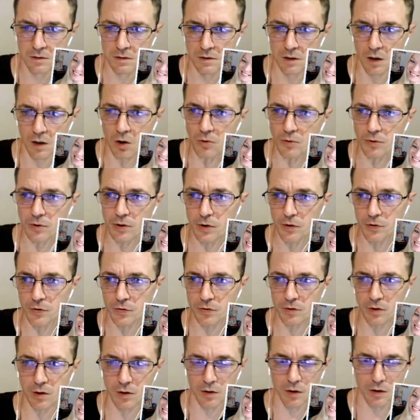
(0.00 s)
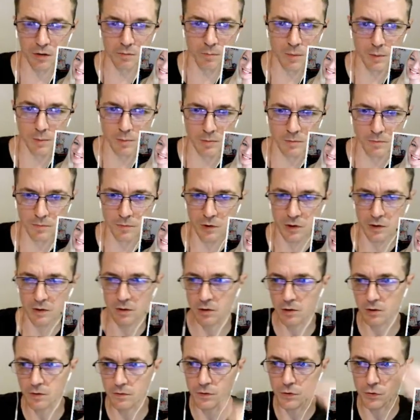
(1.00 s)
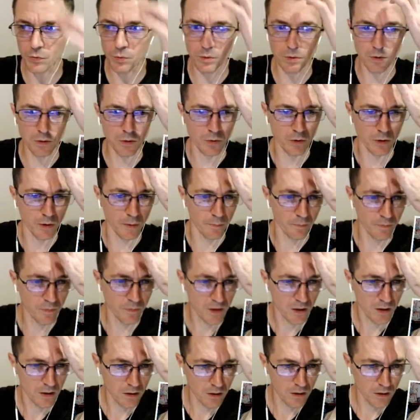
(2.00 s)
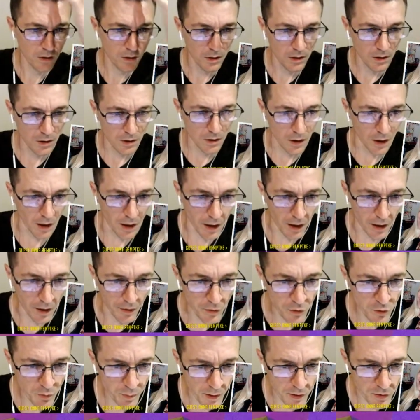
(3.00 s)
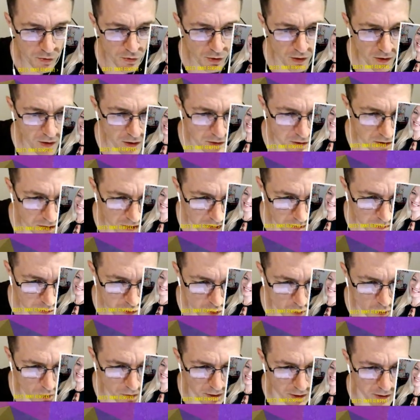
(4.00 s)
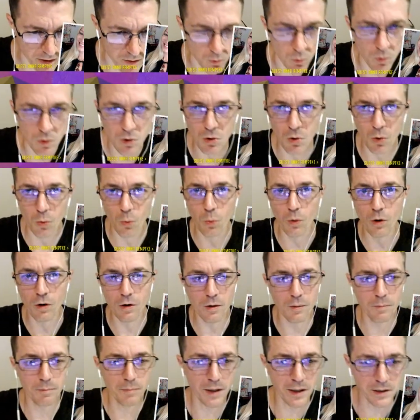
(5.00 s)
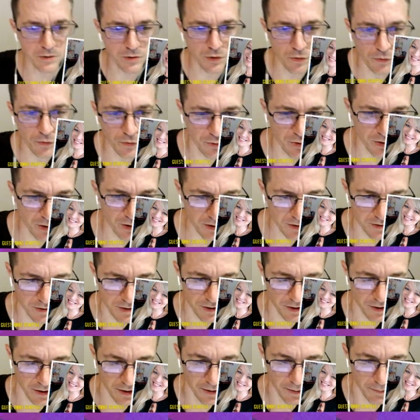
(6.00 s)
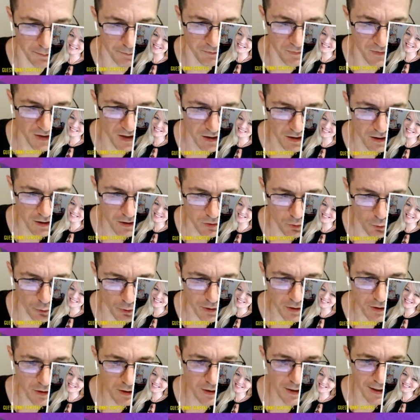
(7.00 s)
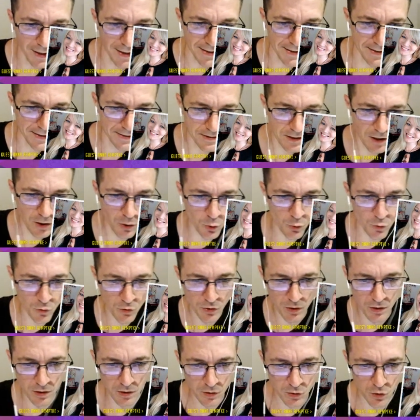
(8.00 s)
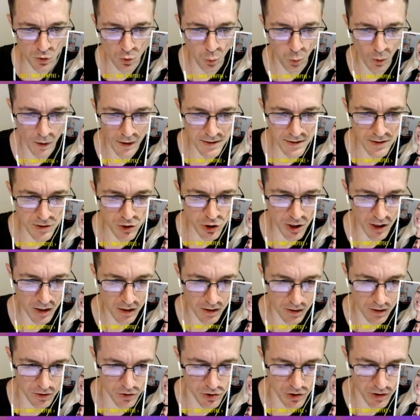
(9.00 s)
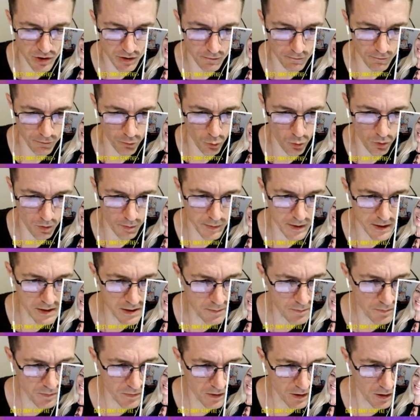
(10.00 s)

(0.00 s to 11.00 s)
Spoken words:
Oh yes, yeah, I remember. Take a look. Okay. This is my second time joining. Well, welcome back to the second time. Writing an entire scene is quite challenging for me.